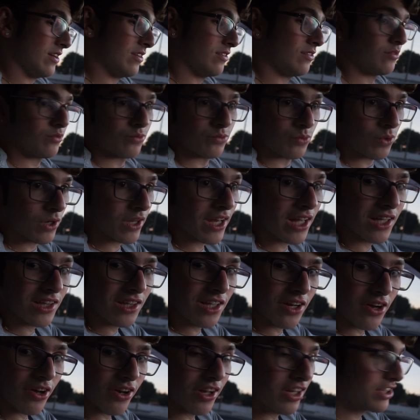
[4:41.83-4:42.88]
Mm, we'll get
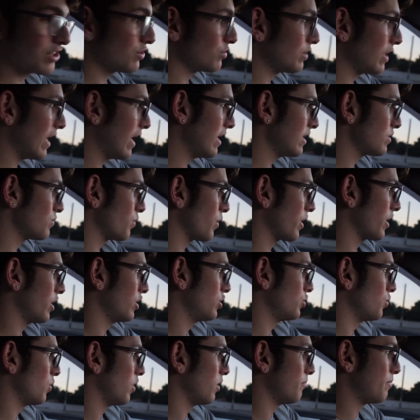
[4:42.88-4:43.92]
there. I'll let you guys. We're gonna
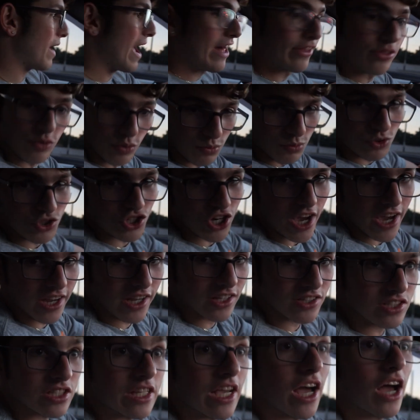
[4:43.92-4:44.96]
do a bathroom
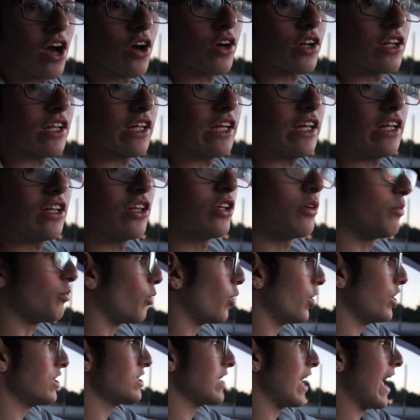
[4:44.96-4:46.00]
check. See how clean the
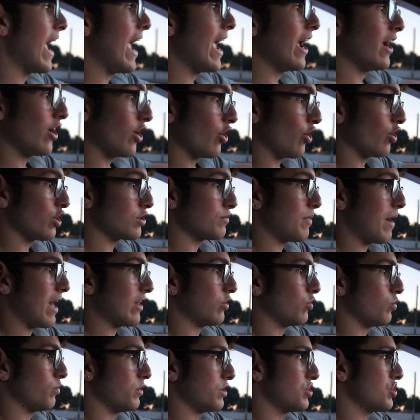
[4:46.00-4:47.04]
boys and girls'
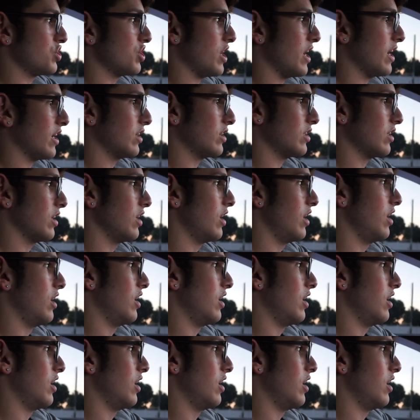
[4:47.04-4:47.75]
bathroom is checked.